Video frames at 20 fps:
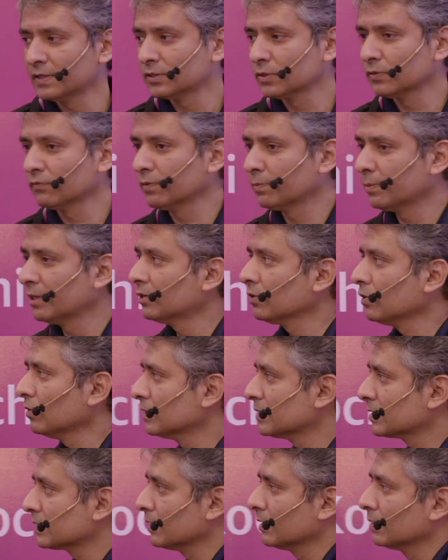So we built all
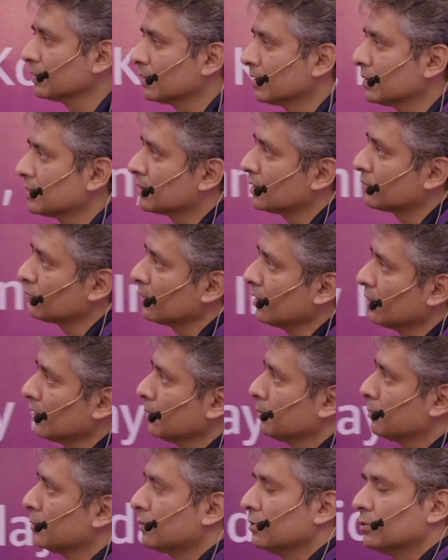these connectors that will
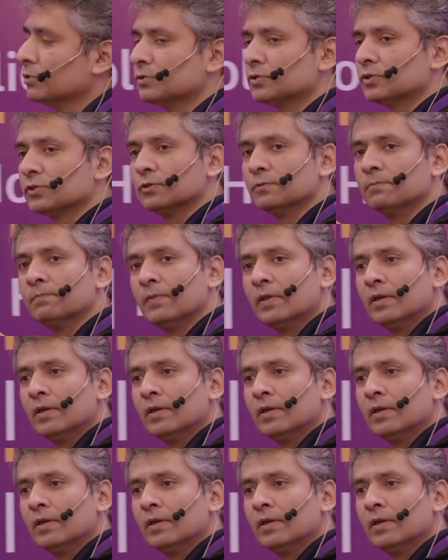enable you to